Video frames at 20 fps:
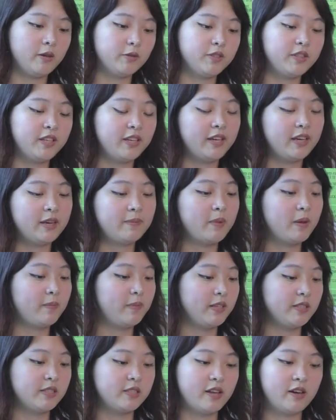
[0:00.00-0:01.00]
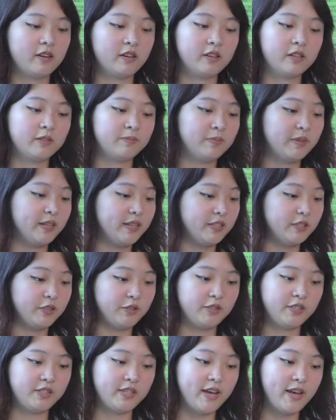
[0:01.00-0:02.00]
was thinking maybe it's not a good place to
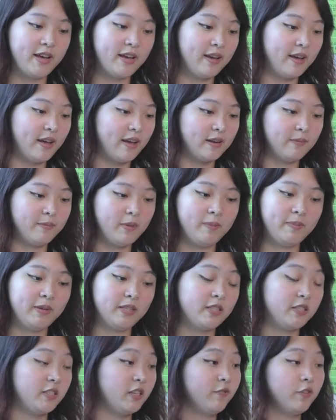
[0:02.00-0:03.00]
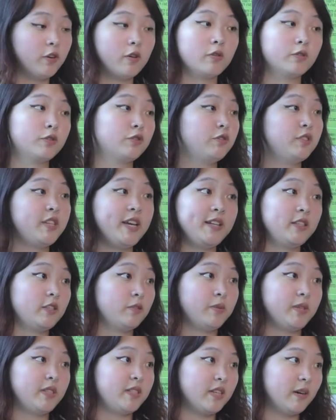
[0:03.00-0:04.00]
stay and maybe it's difficult to date
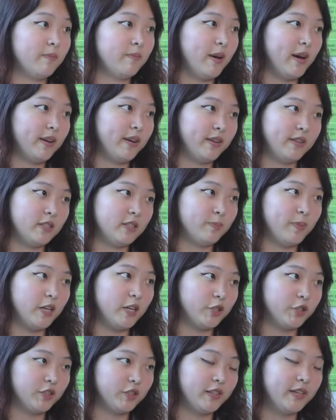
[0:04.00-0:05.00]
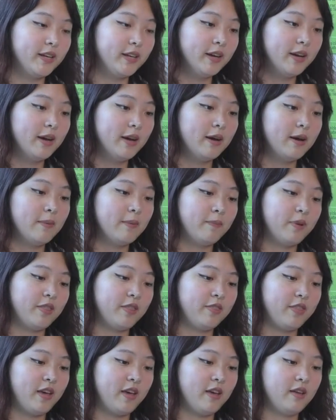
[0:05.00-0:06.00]
with somebody especially.
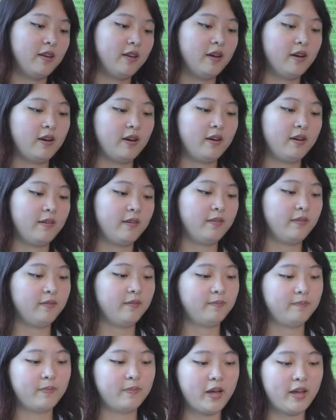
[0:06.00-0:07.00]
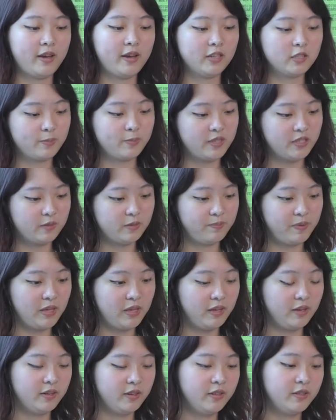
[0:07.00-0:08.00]
But then my husband
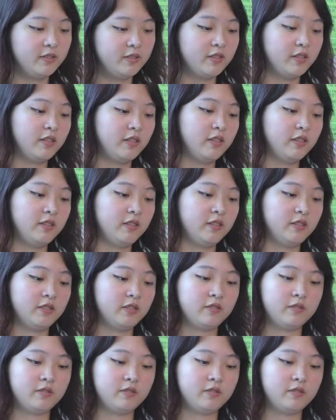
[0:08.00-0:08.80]
appeared. He